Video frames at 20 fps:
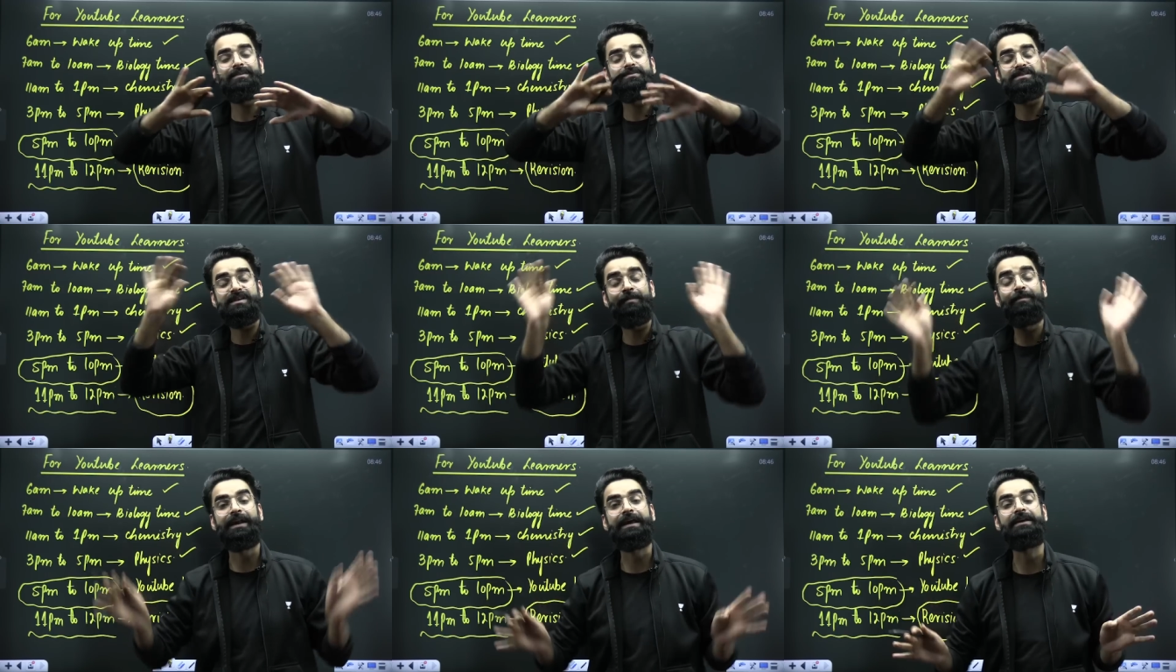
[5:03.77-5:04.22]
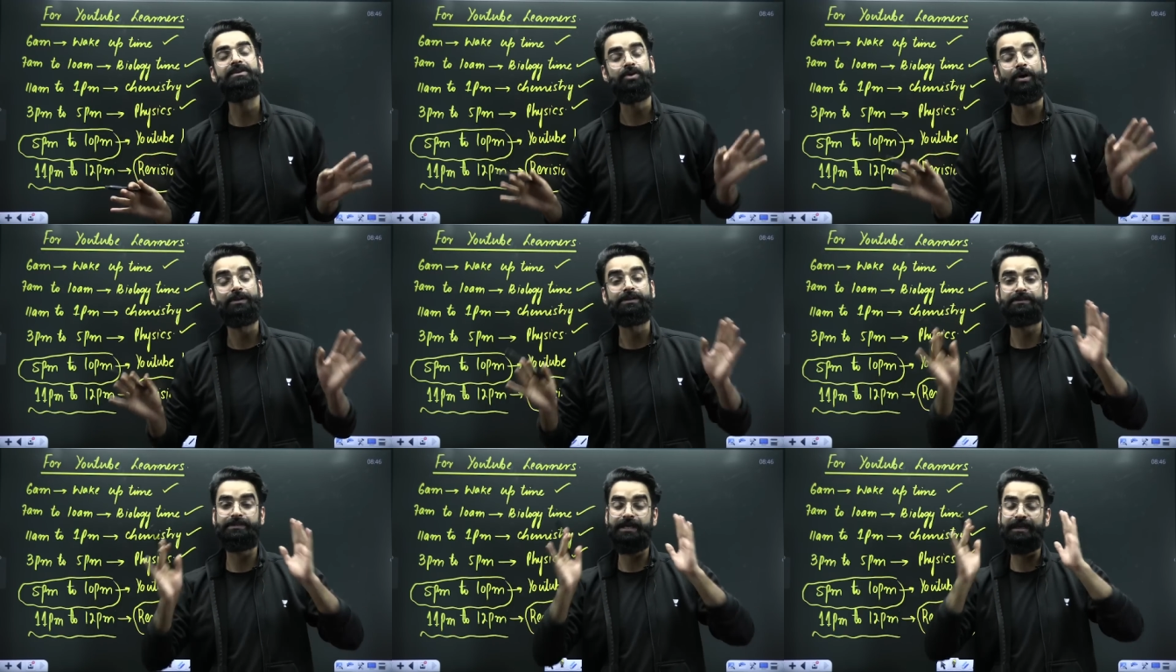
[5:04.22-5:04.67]
summarize
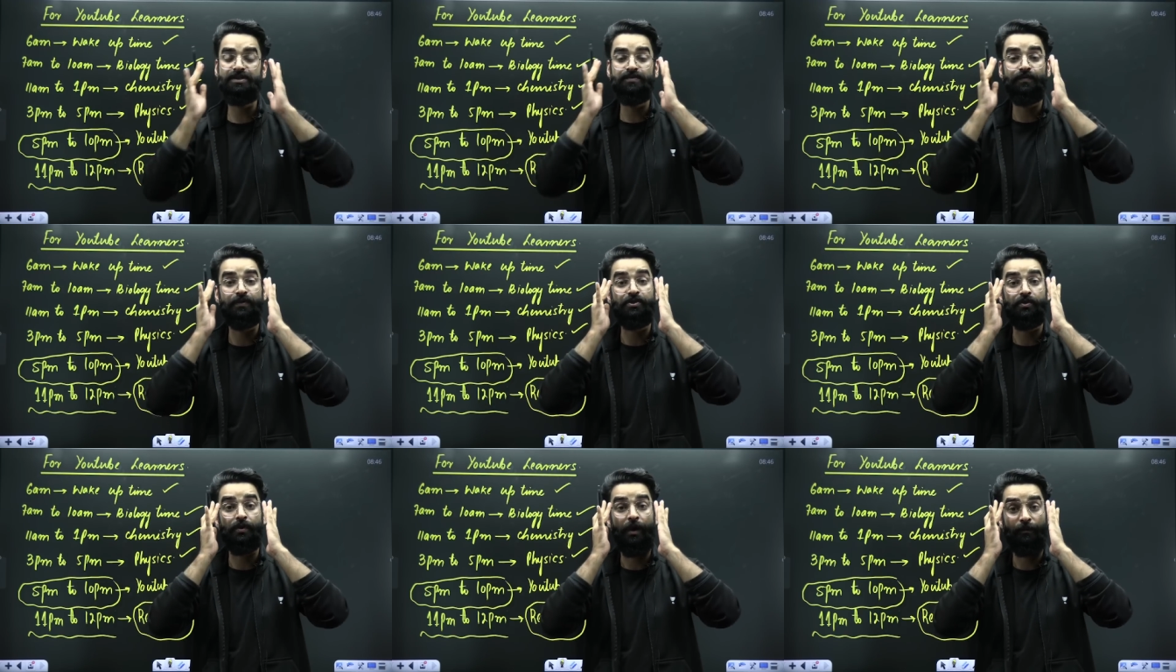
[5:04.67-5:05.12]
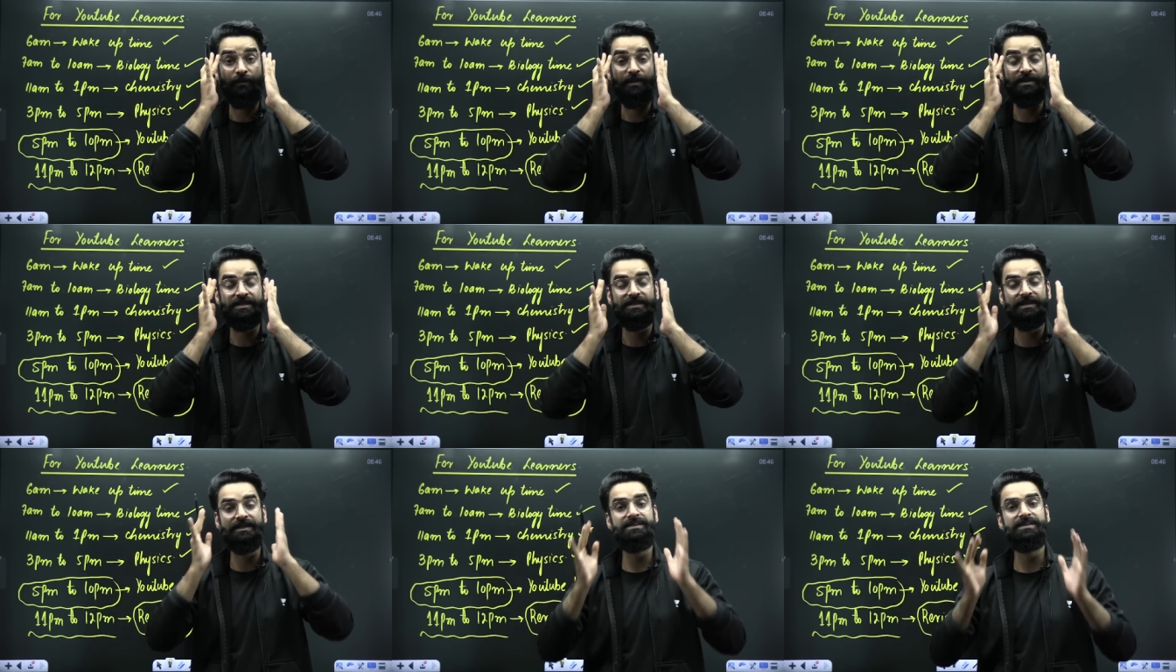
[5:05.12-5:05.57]
all the things which you have
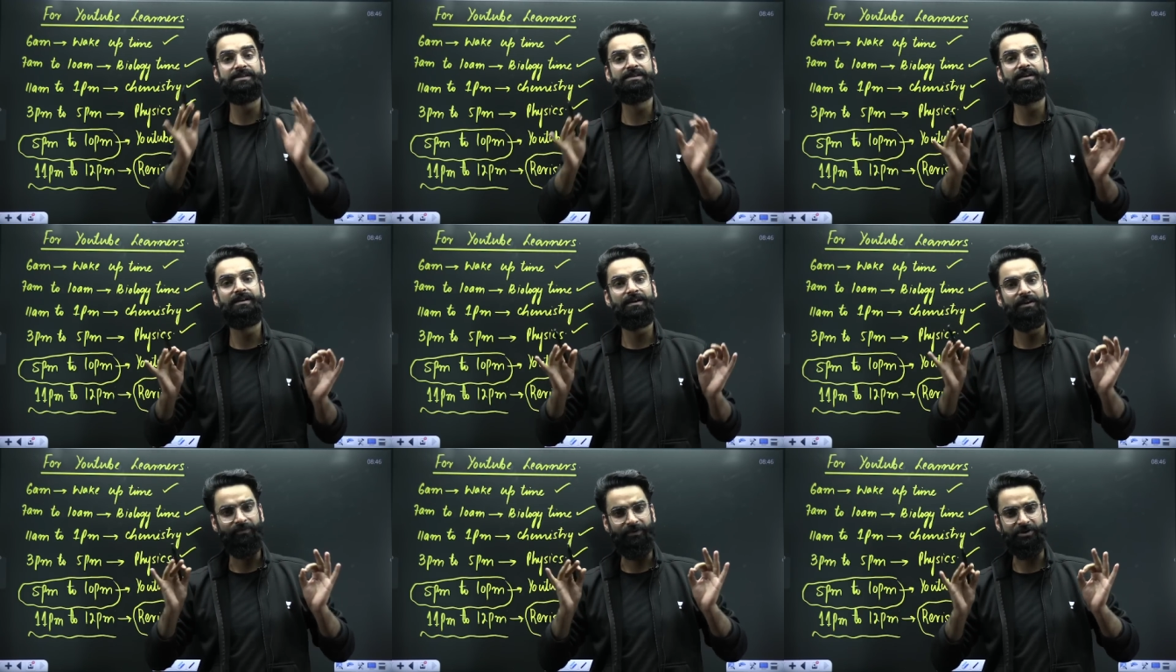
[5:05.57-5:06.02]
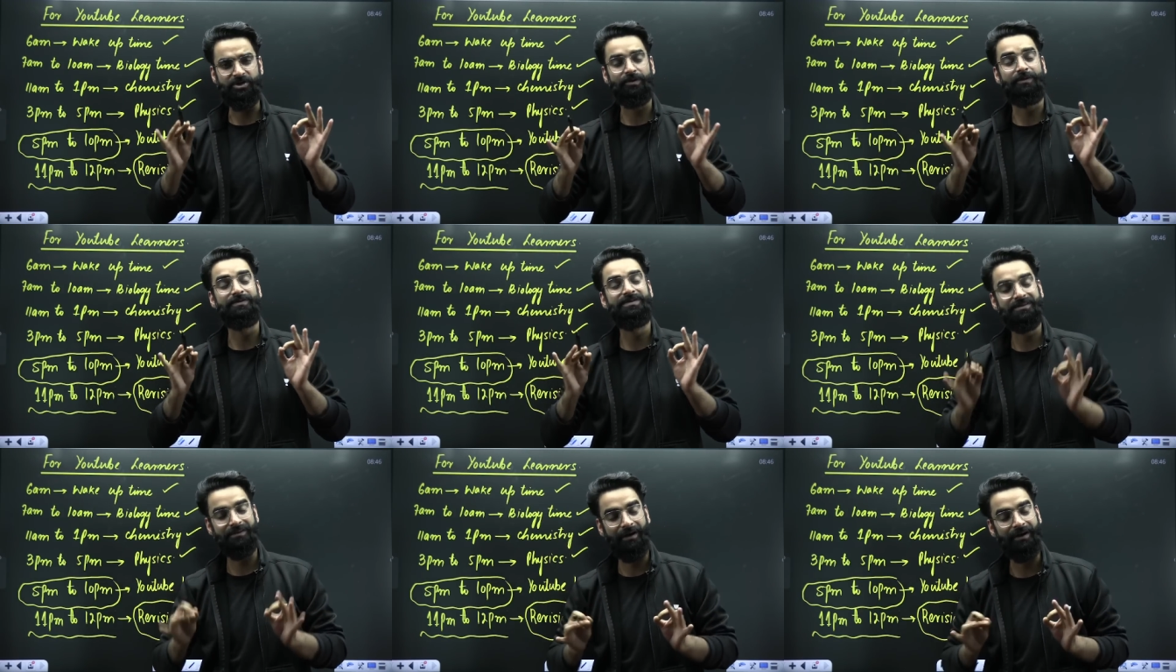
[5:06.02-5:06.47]
discussed, which you
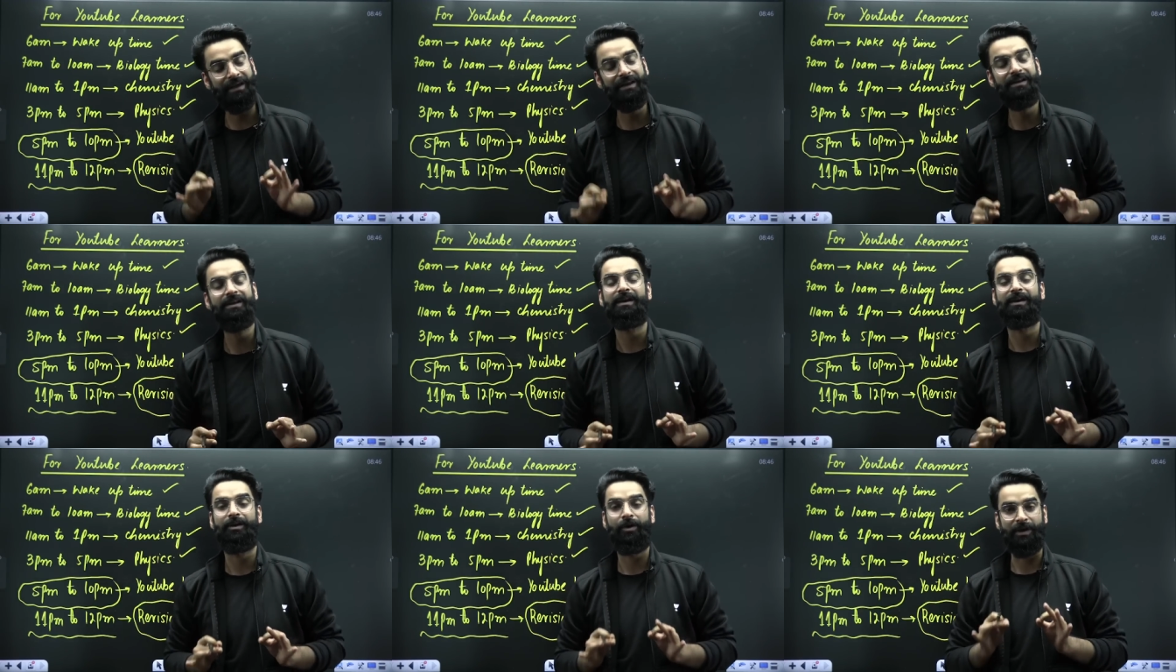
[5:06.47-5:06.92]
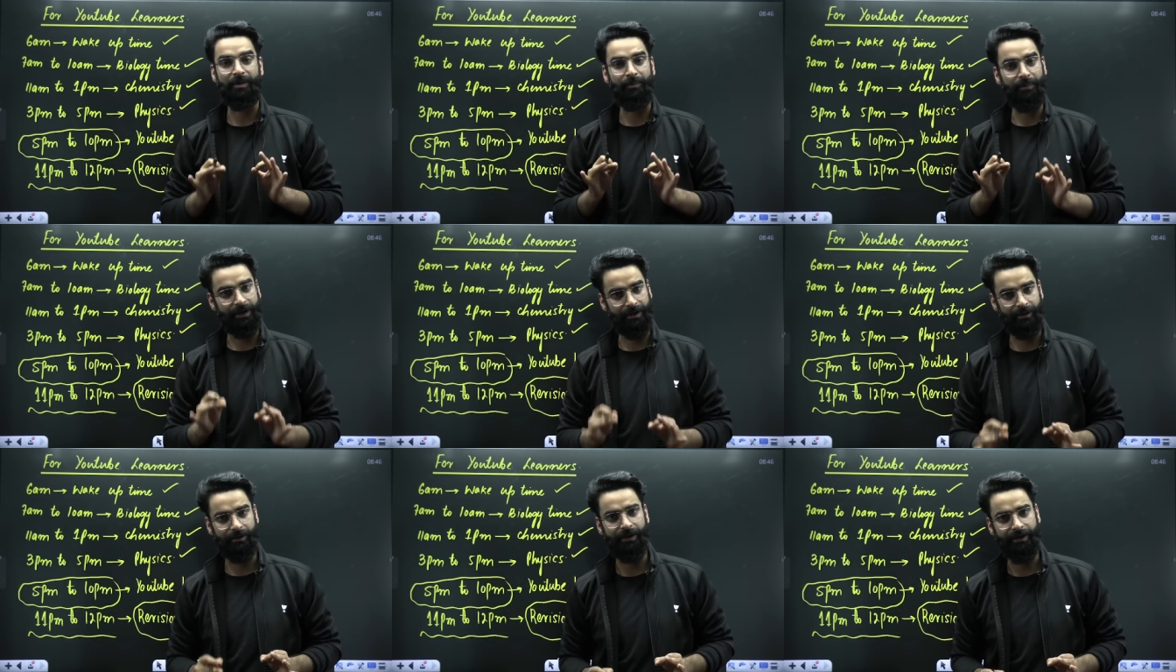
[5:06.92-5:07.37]
have studied on a
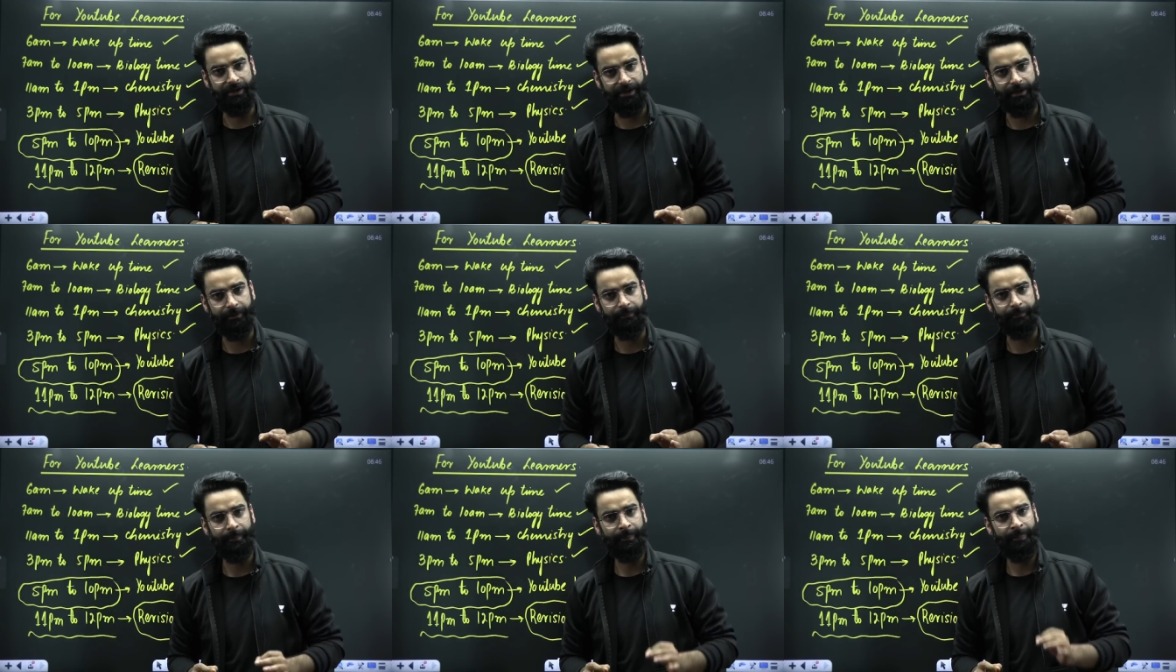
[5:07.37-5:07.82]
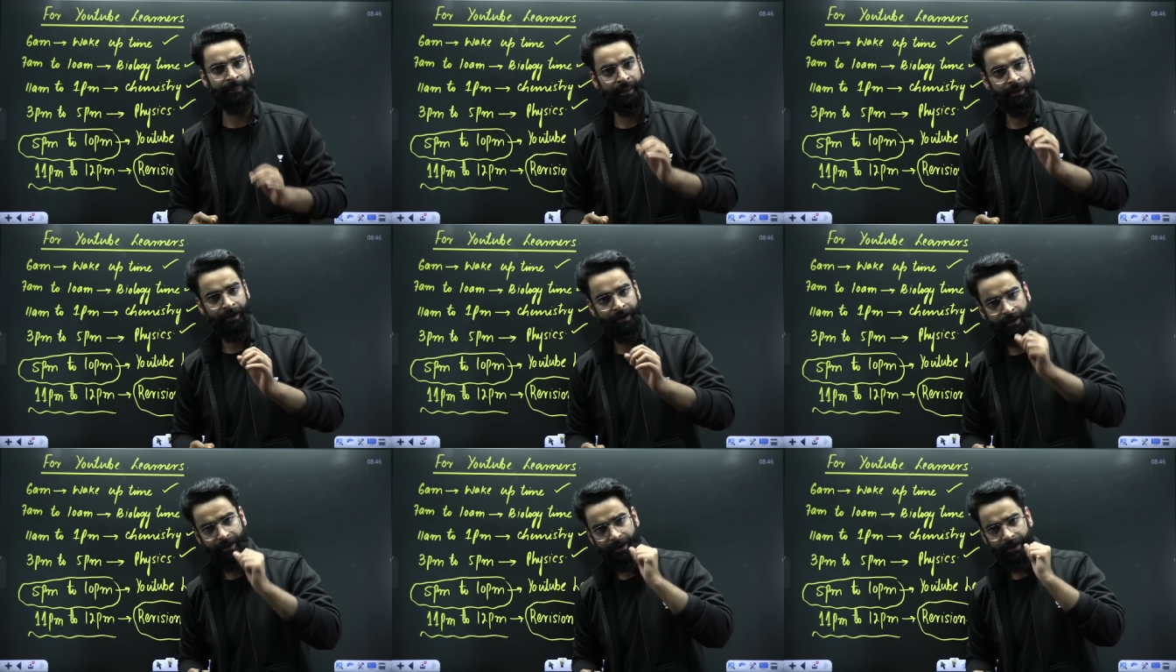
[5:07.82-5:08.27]
particular day.
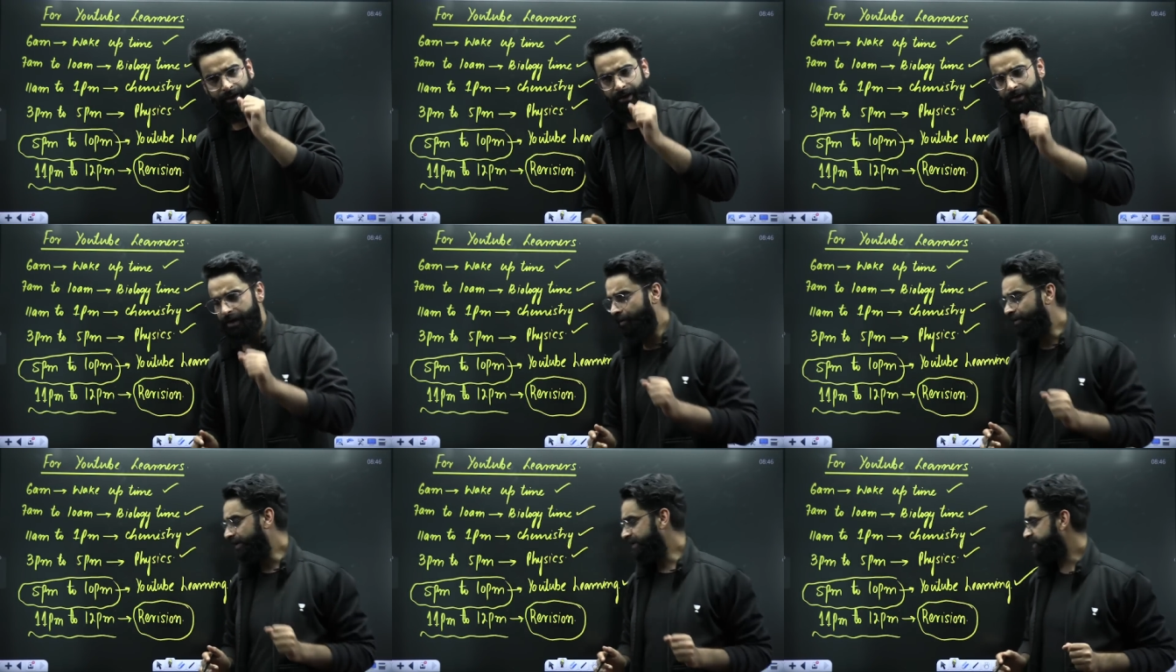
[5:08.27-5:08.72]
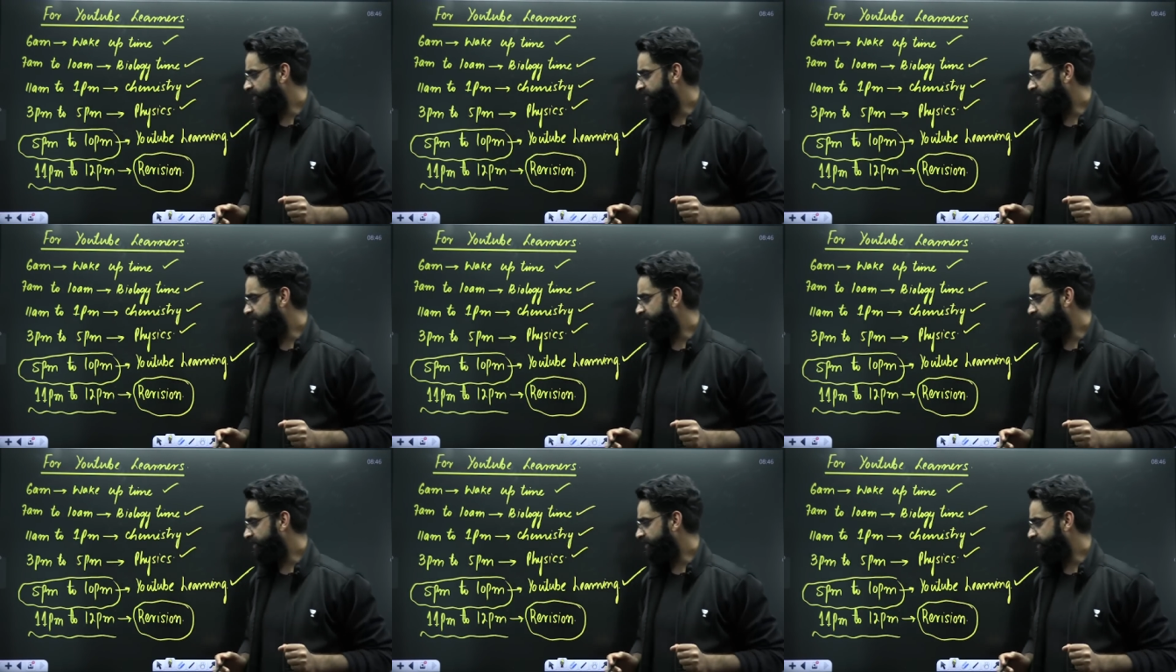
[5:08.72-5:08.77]
Now, dear